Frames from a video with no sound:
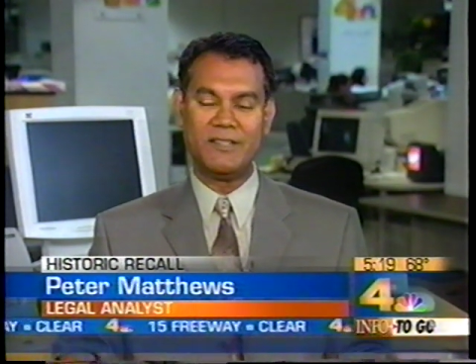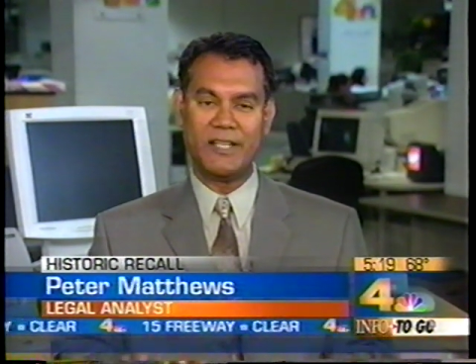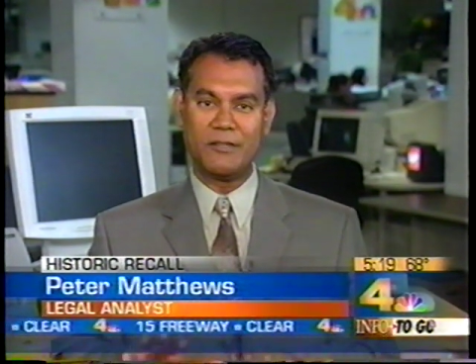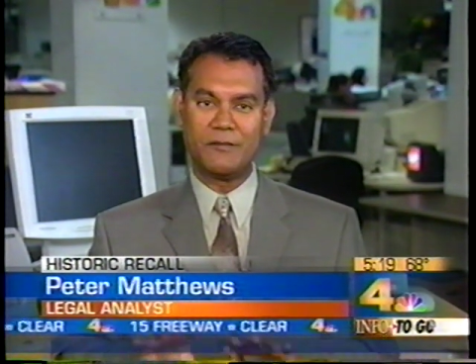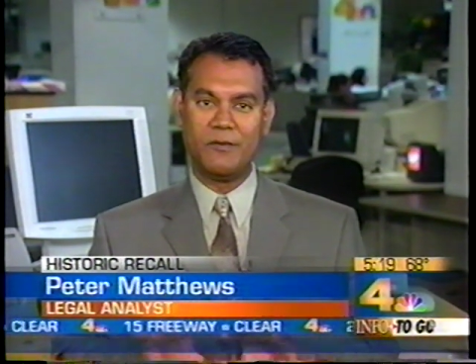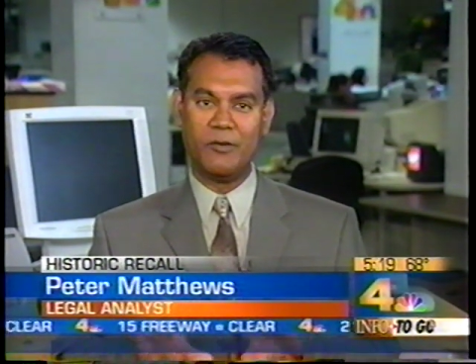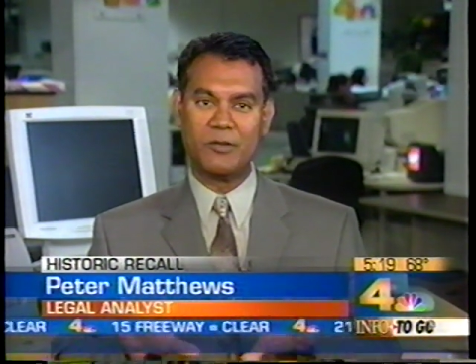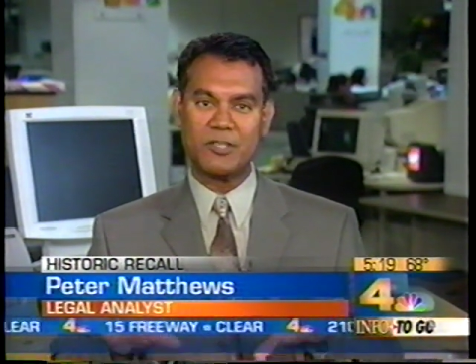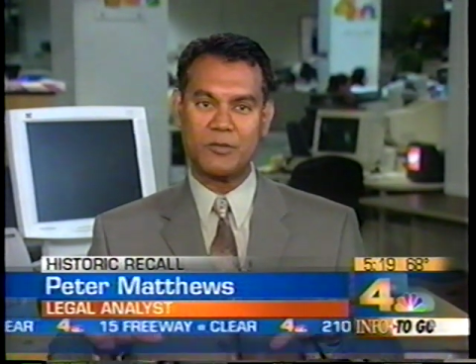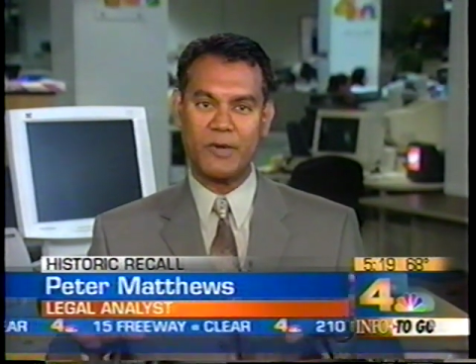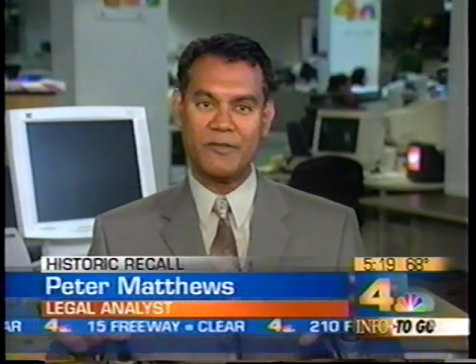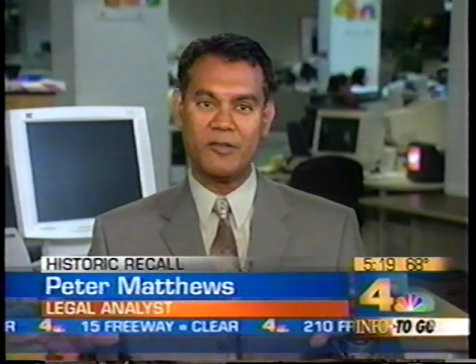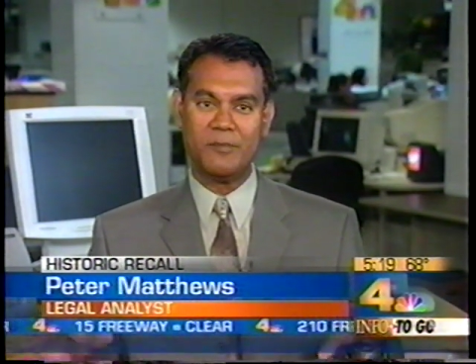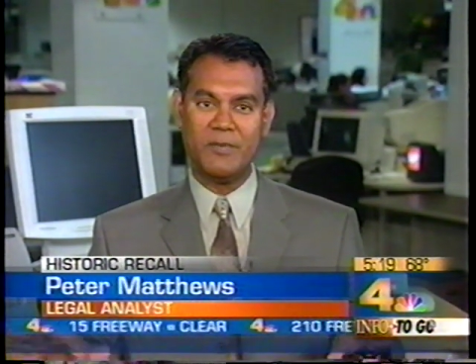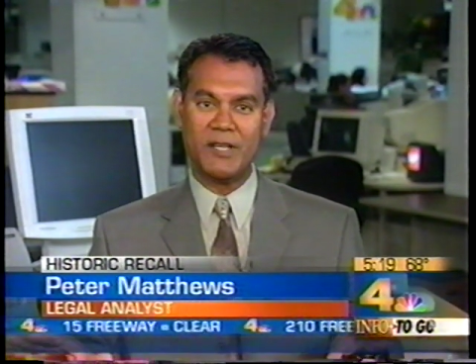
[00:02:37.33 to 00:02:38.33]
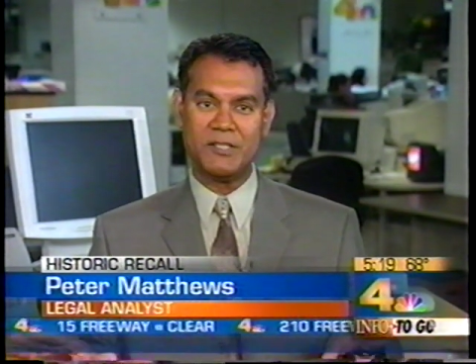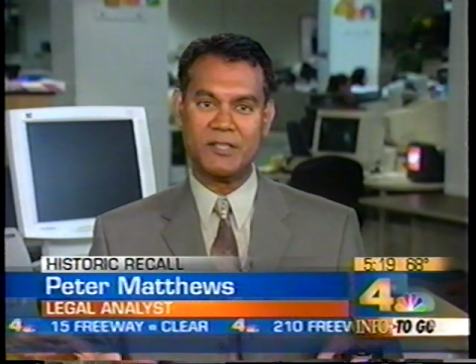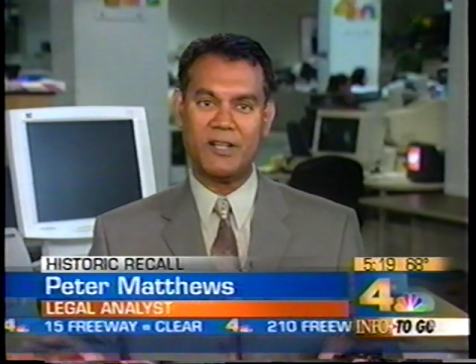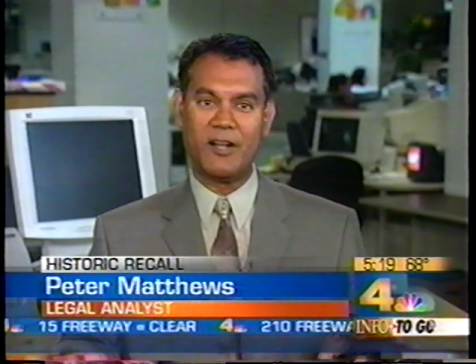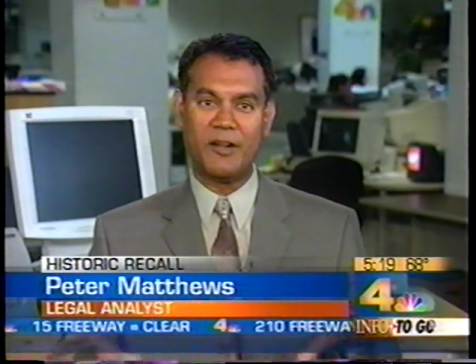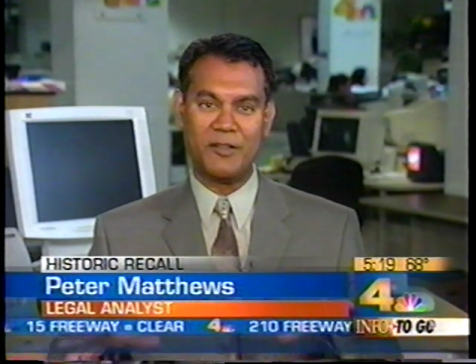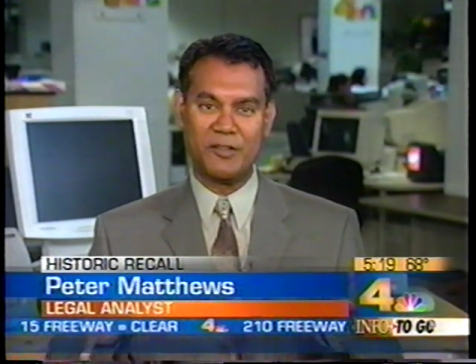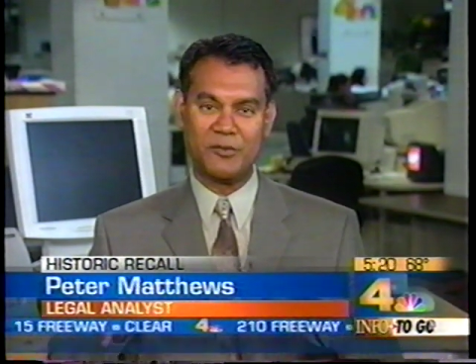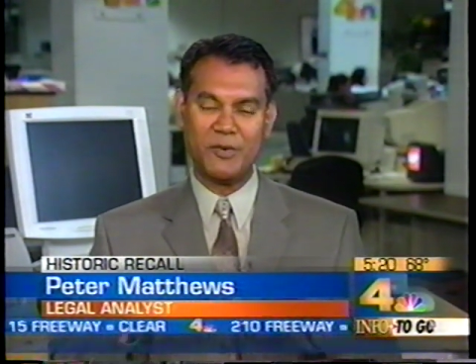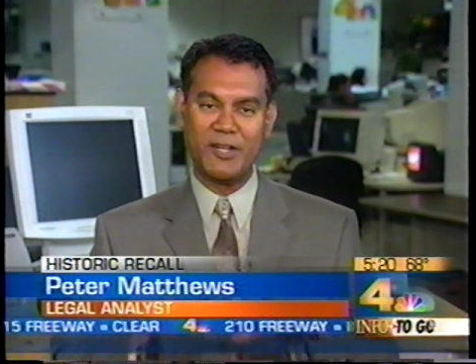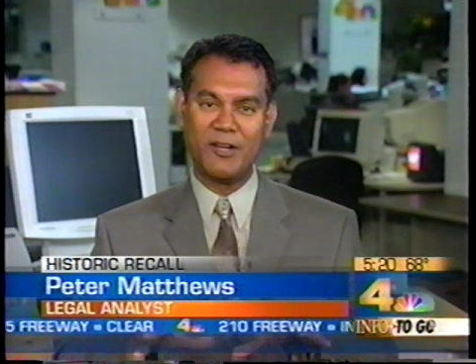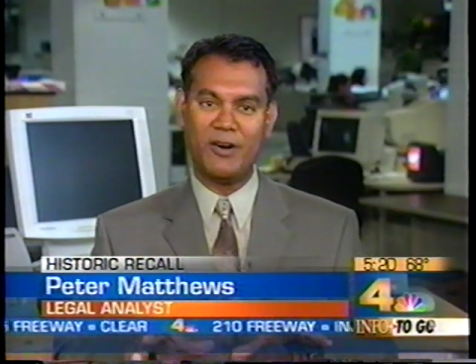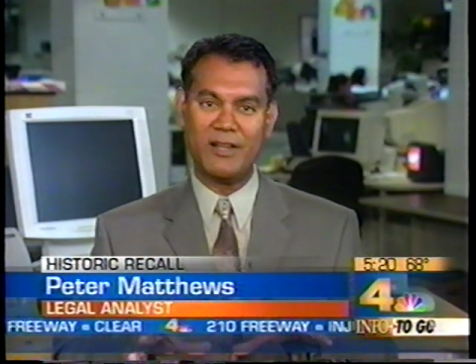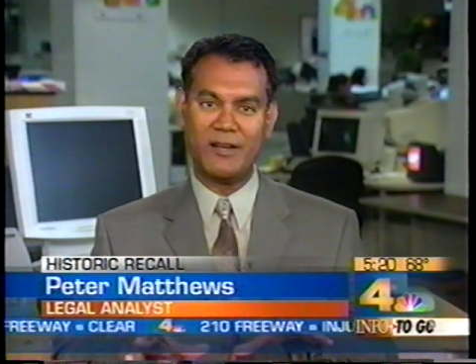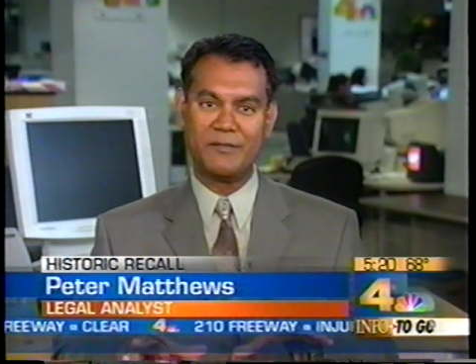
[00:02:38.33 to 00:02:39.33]
take the focus away from the budget onto this
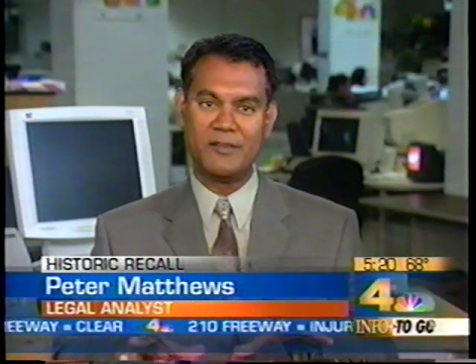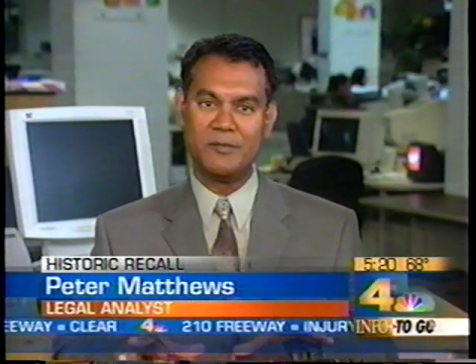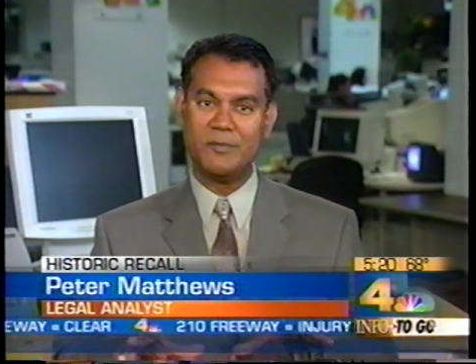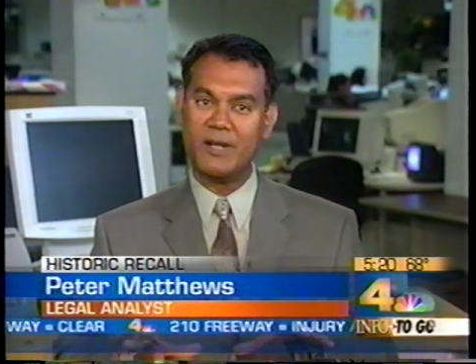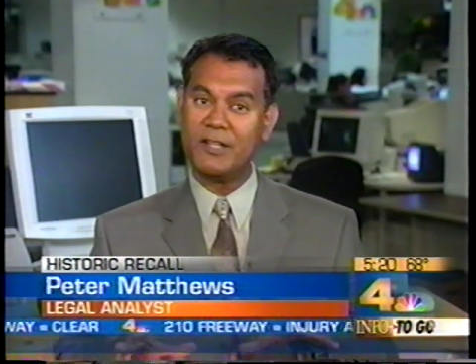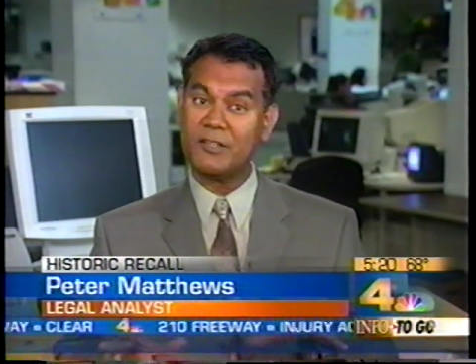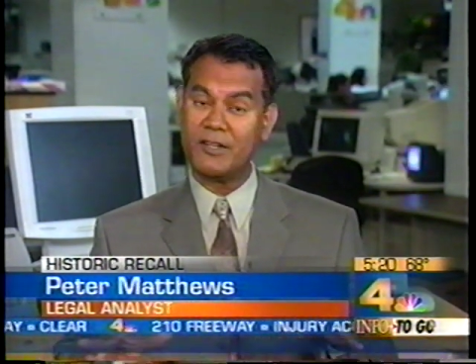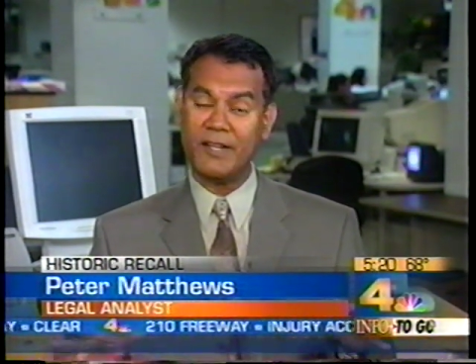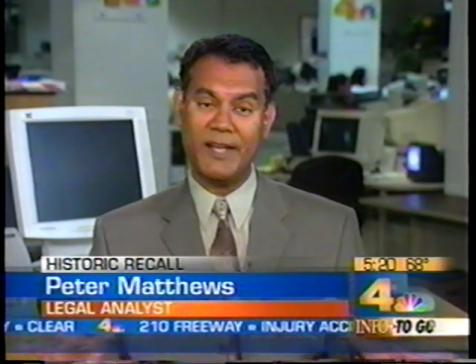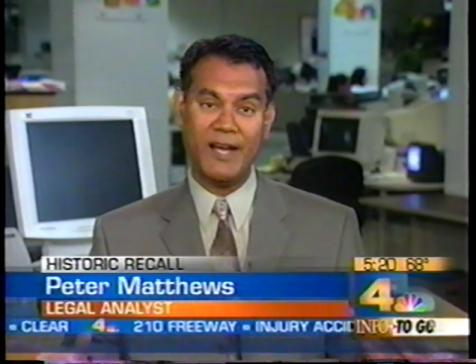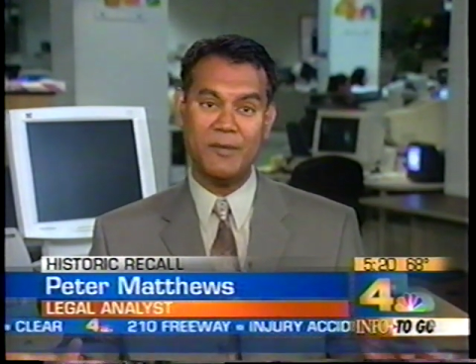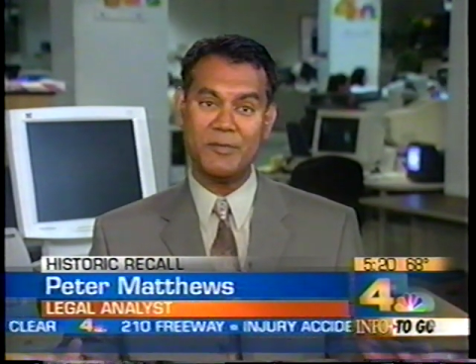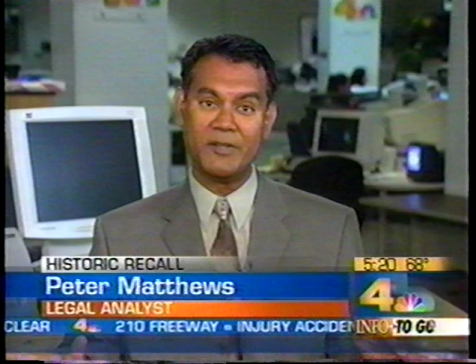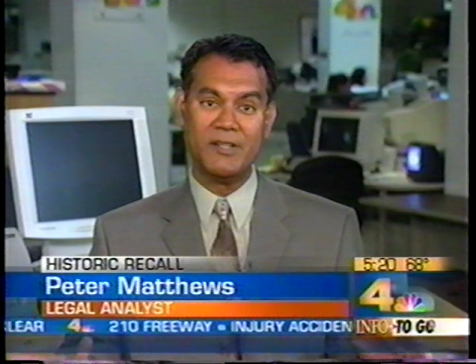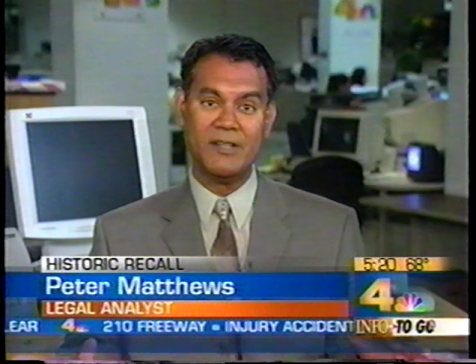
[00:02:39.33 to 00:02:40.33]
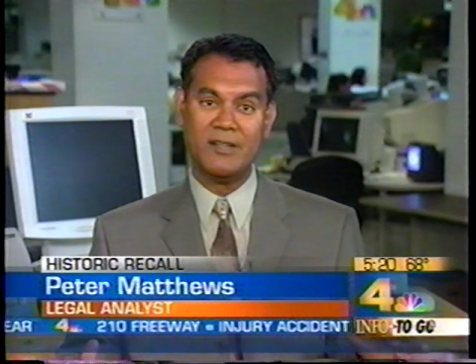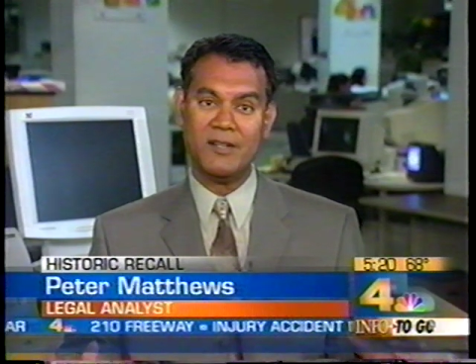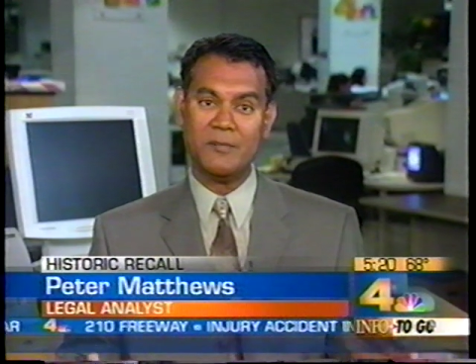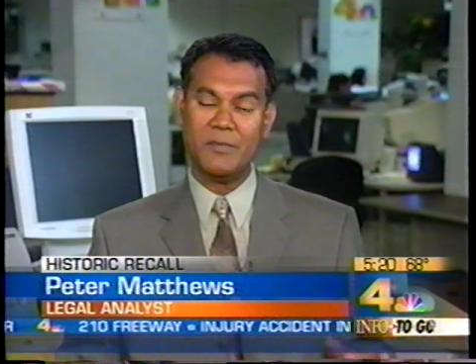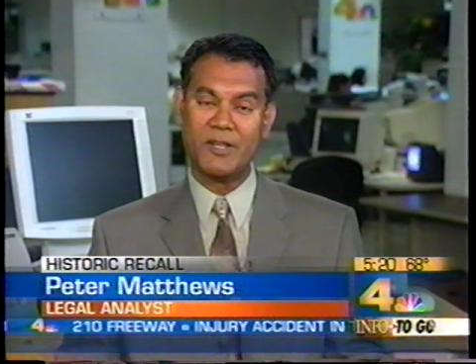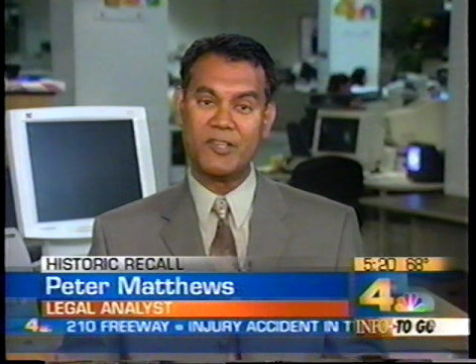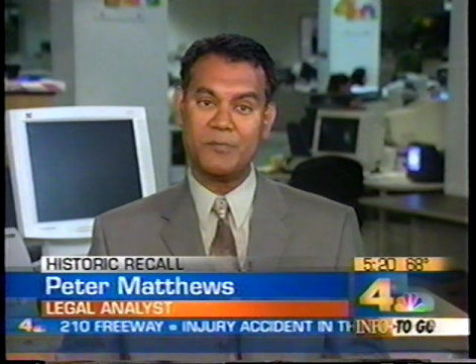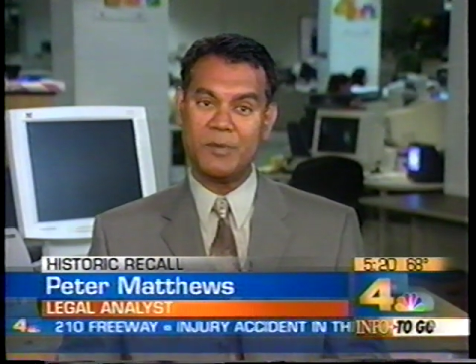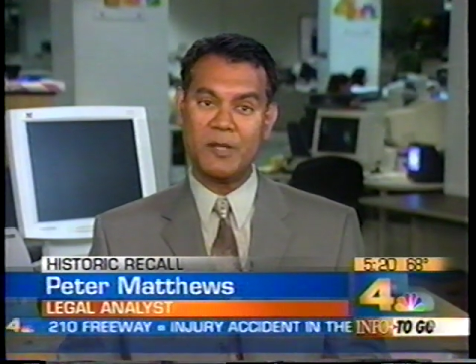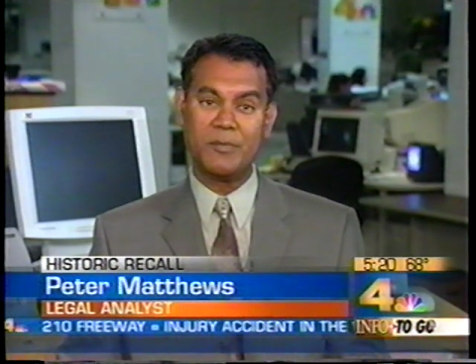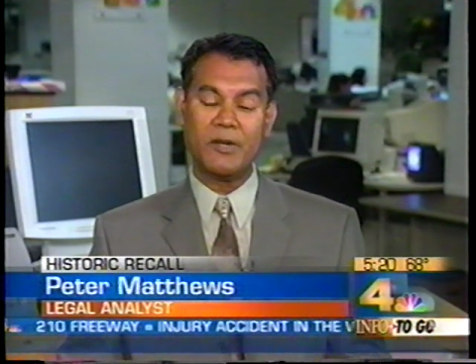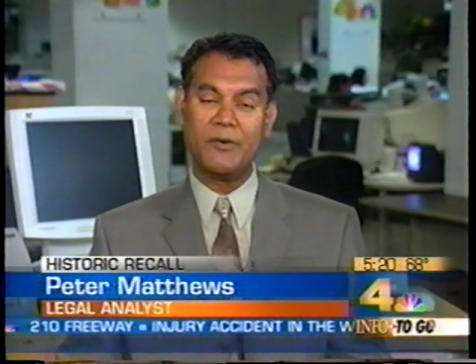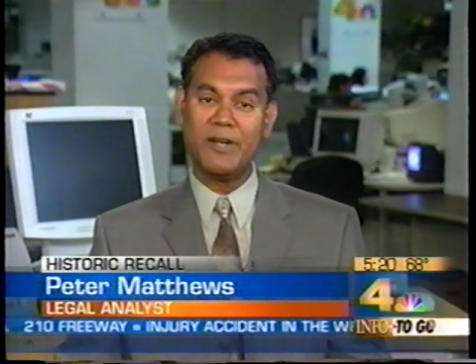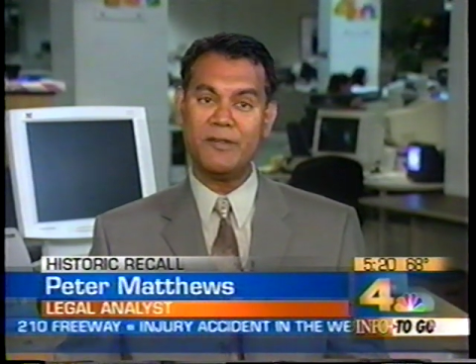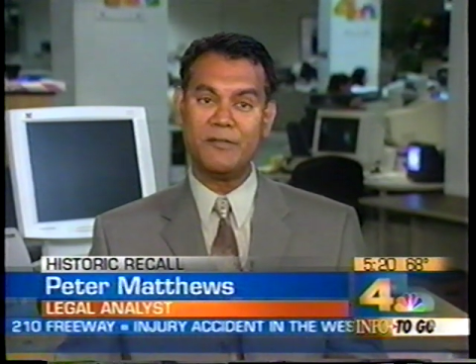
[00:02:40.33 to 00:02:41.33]
recall effort, but it's going to happen because
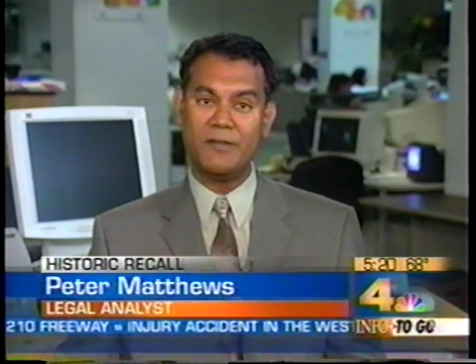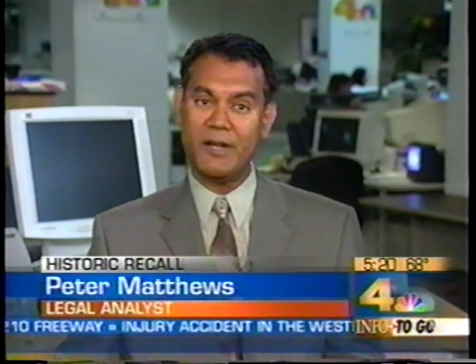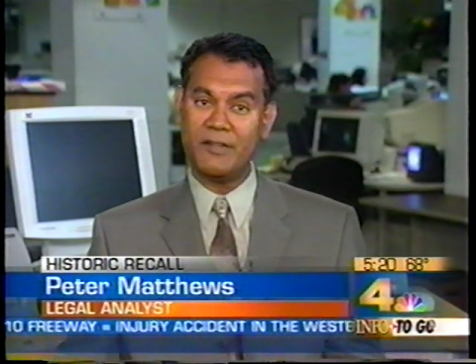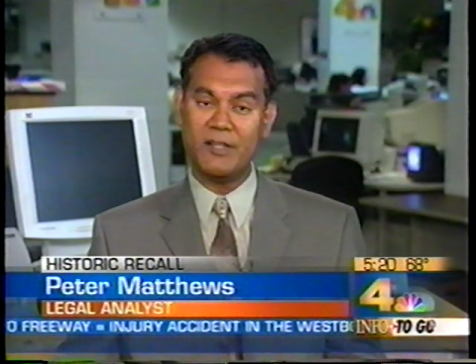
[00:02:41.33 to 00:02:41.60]
people are already,